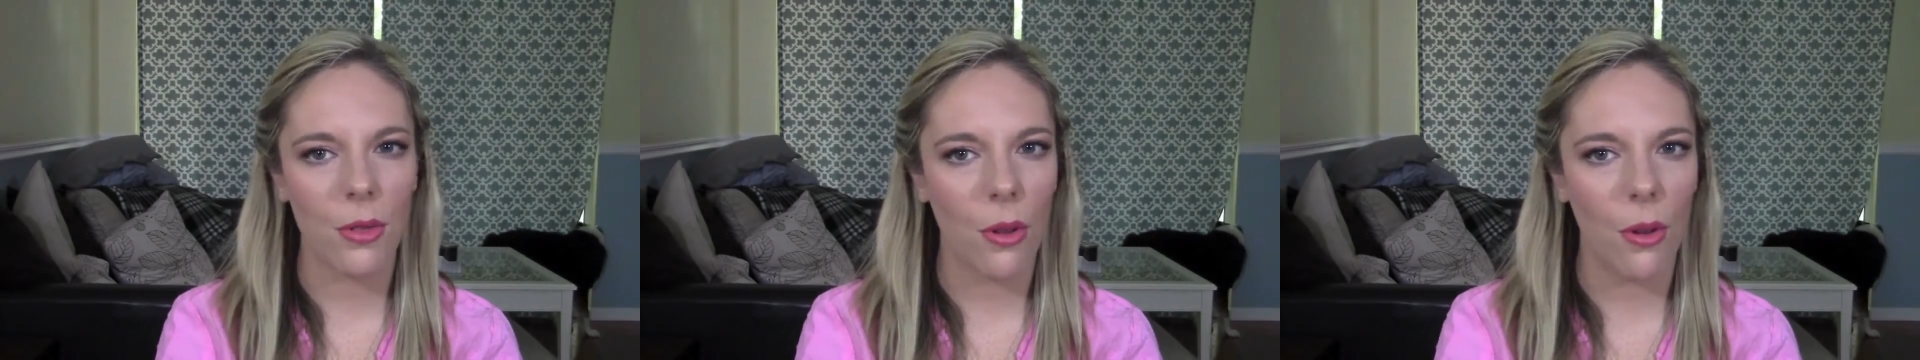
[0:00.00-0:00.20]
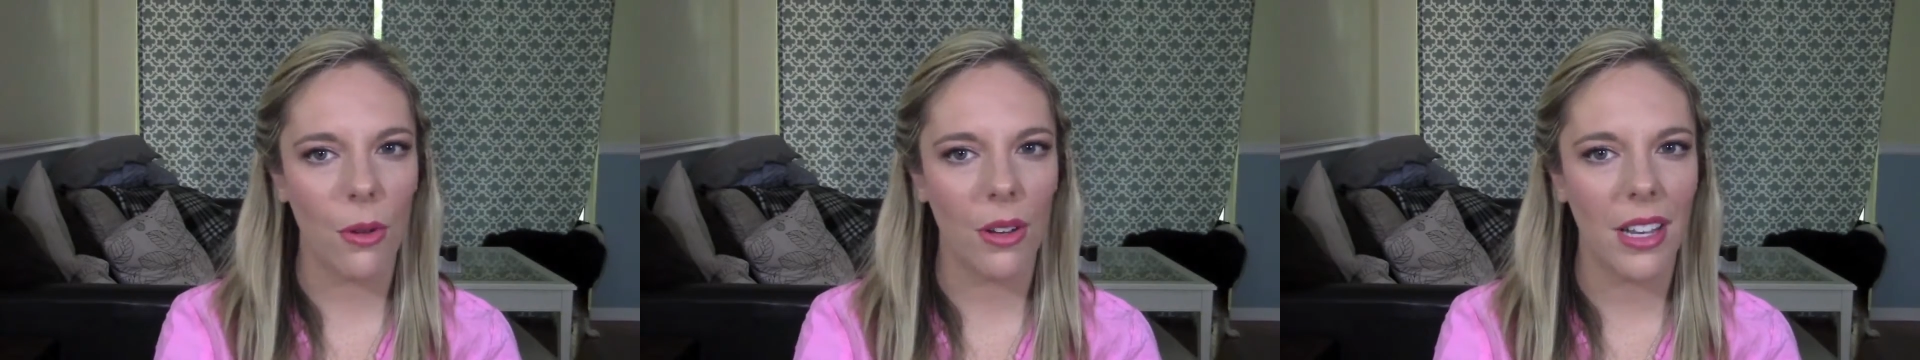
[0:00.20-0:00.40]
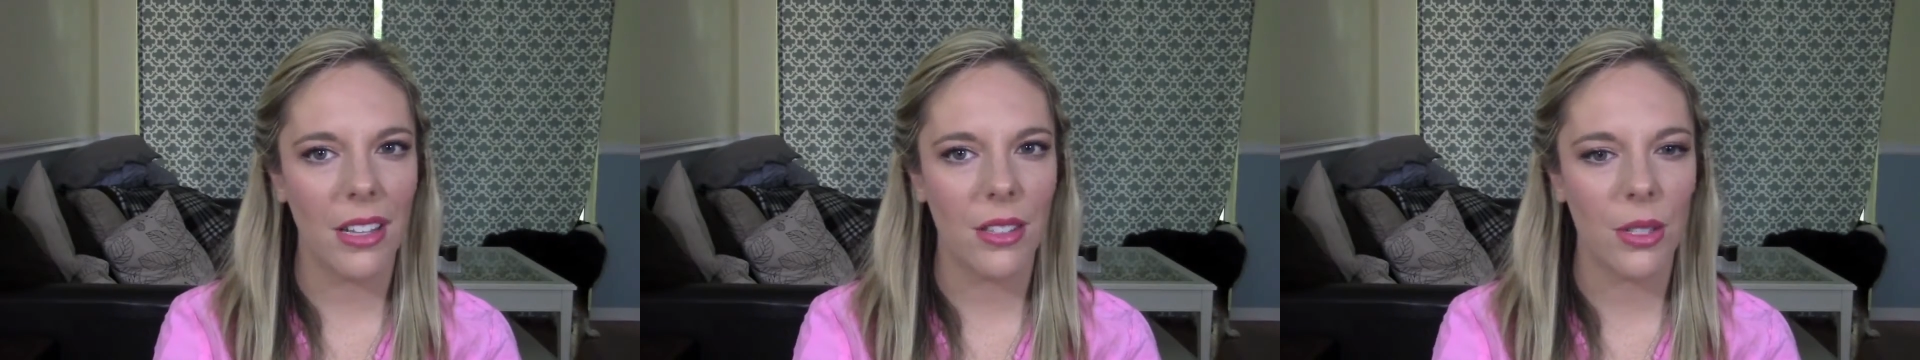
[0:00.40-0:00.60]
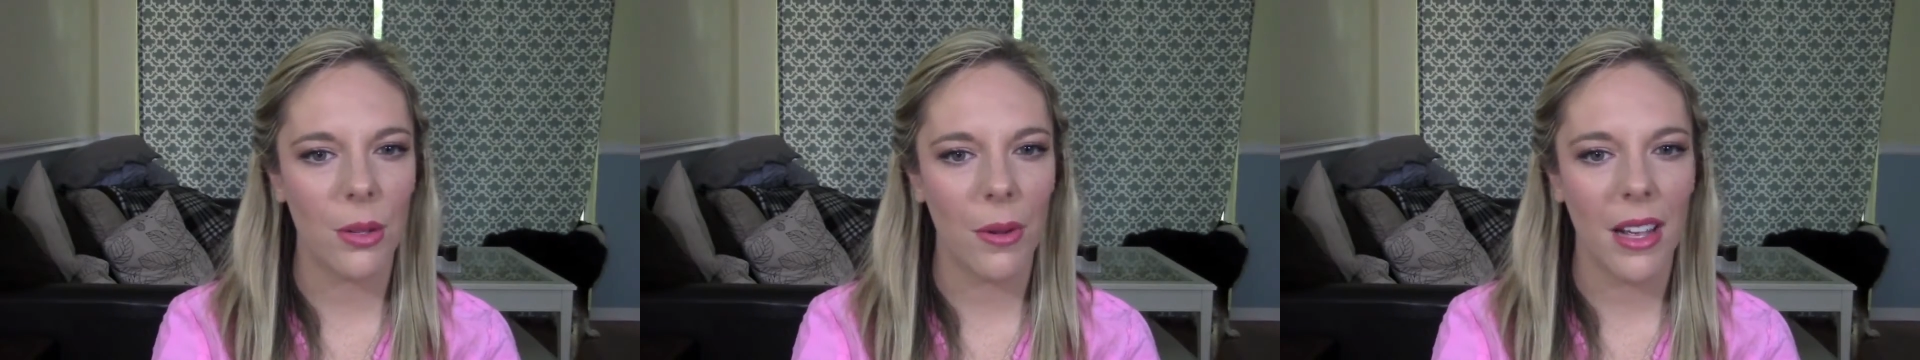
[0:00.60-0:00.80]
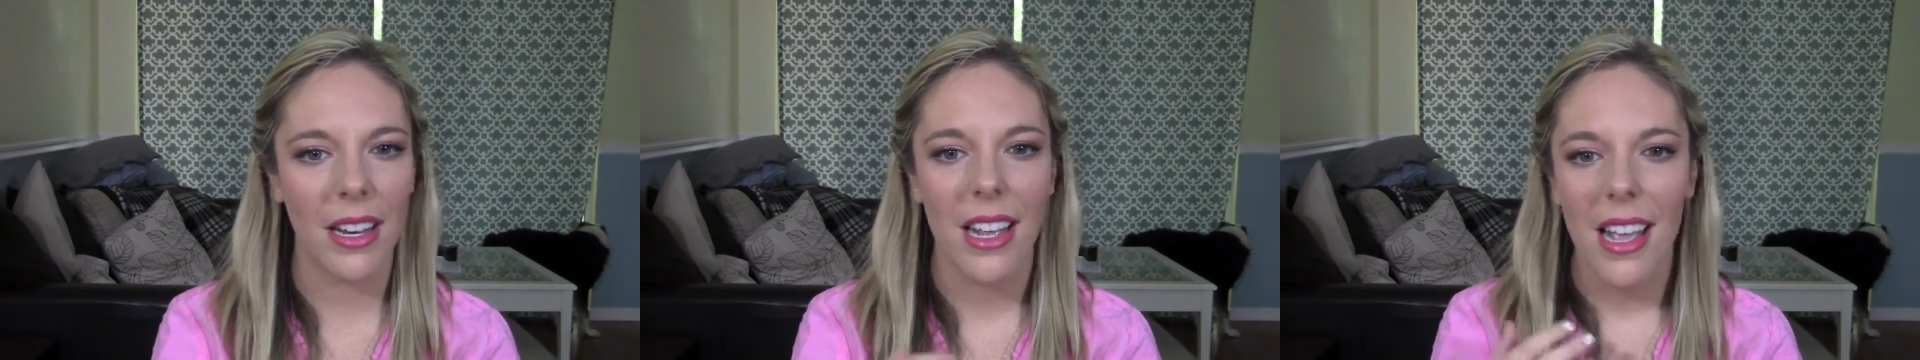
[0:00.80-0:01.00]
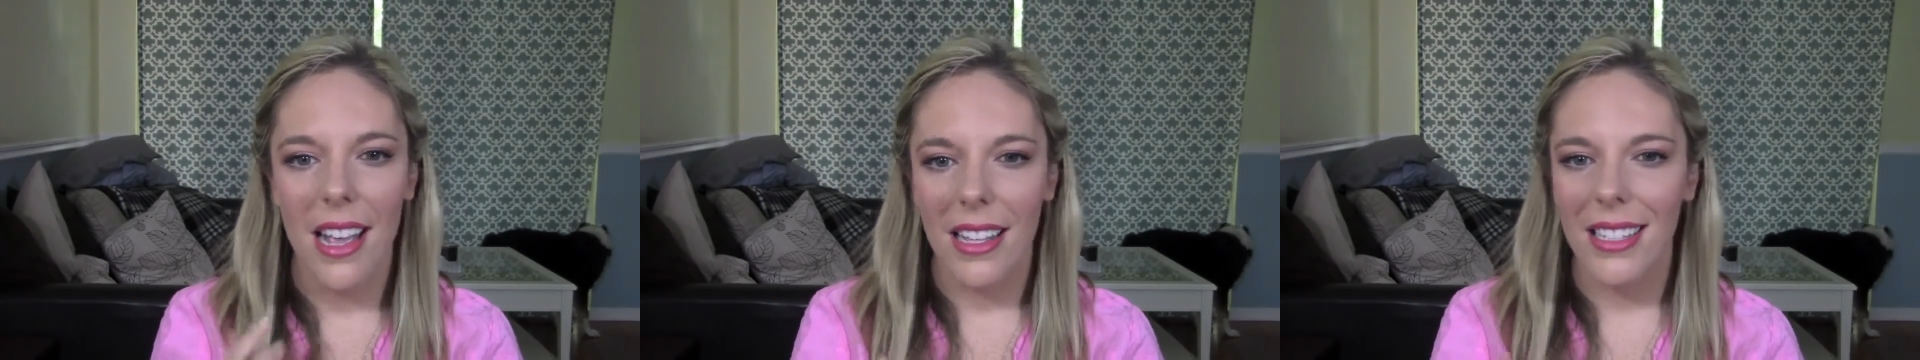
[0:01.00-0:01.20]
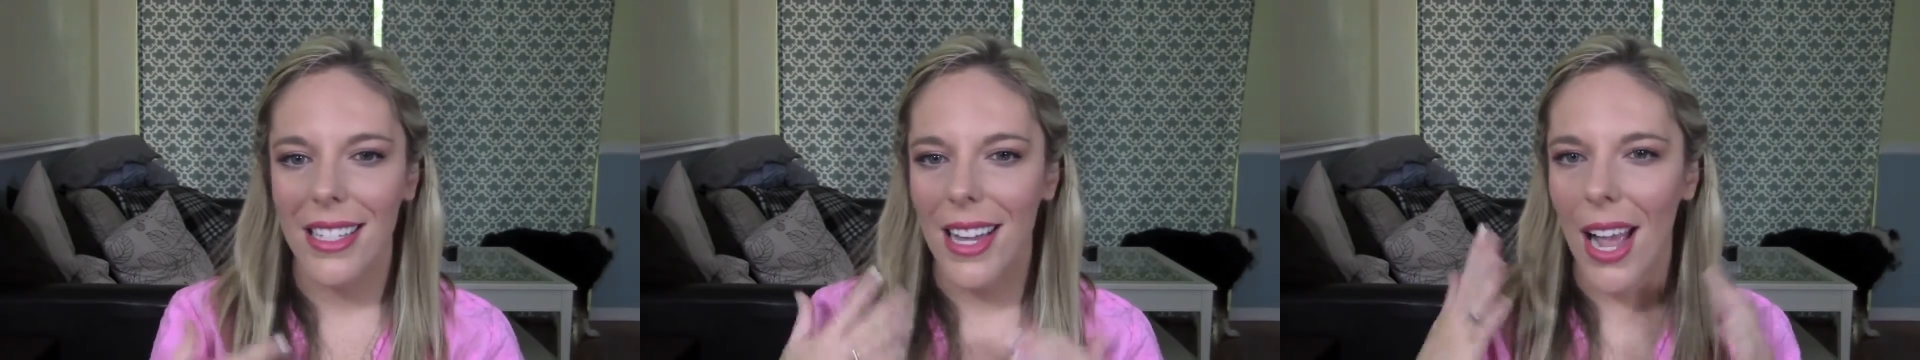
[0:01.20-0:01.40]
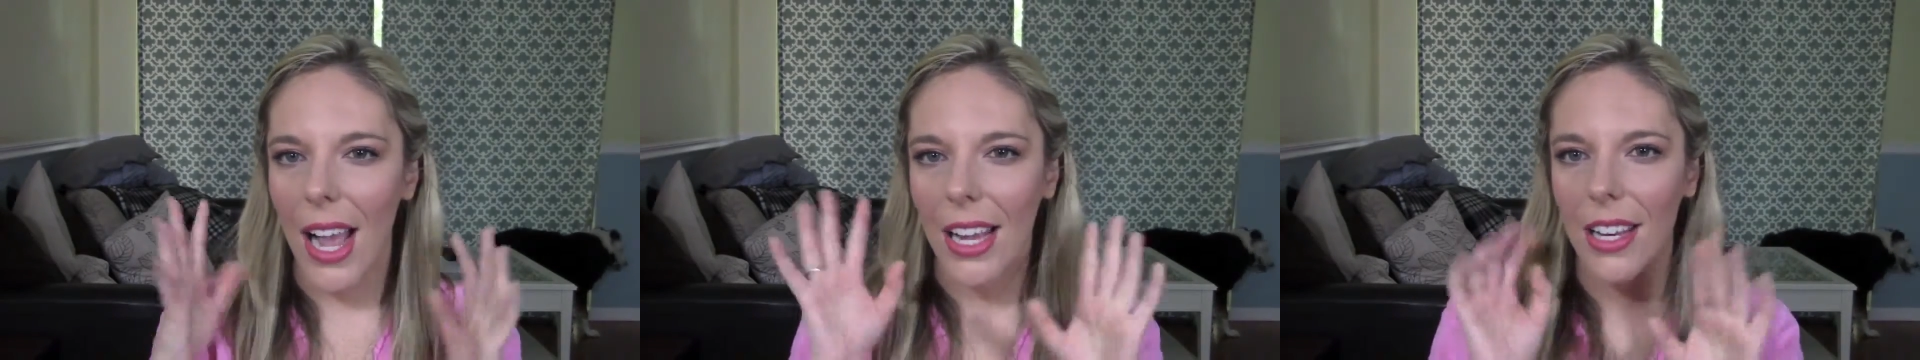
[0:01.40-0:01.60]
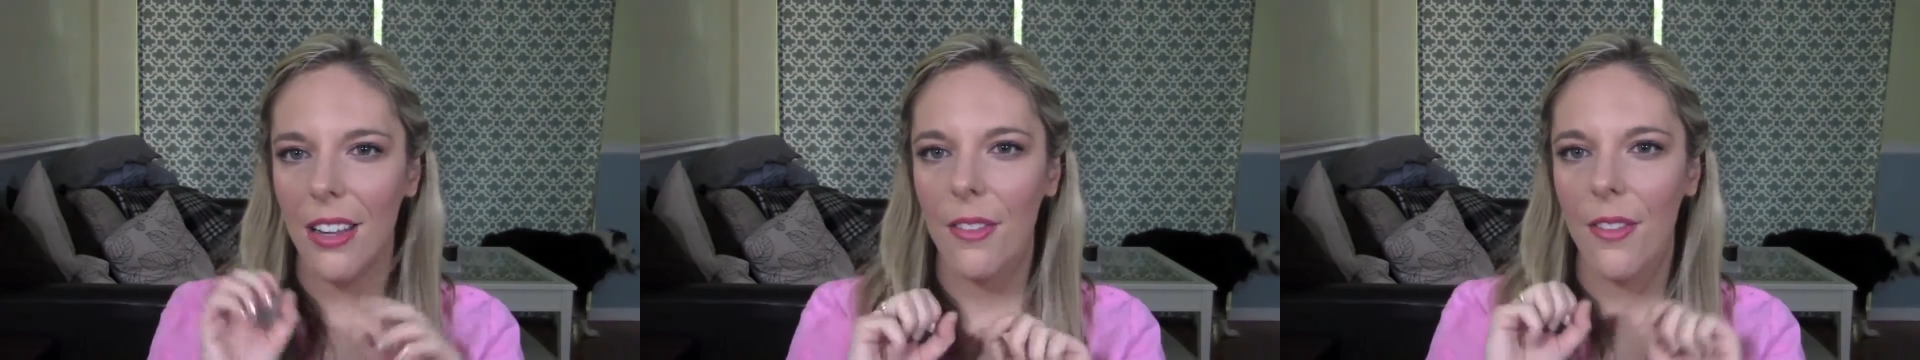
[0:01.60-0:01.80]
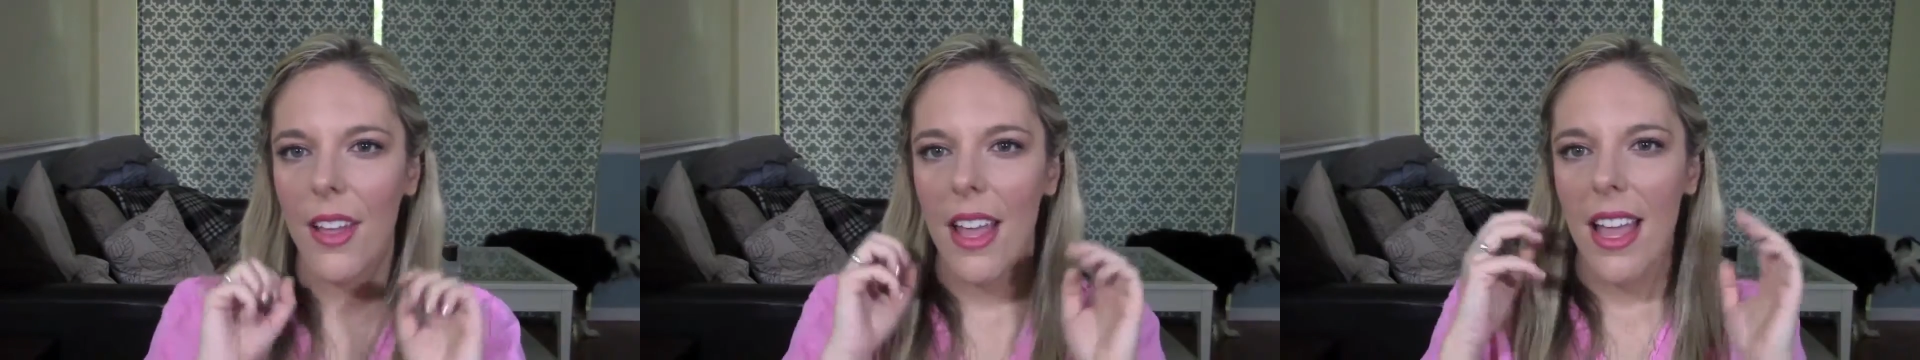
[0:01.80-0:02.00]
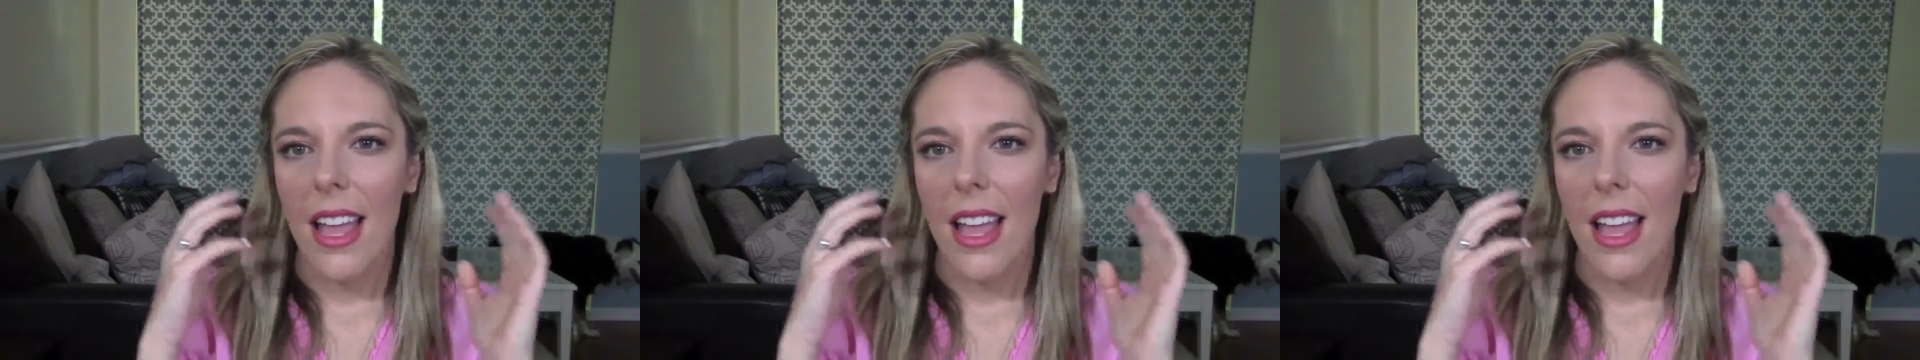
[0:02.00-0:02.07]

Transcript: Gold into it to kind of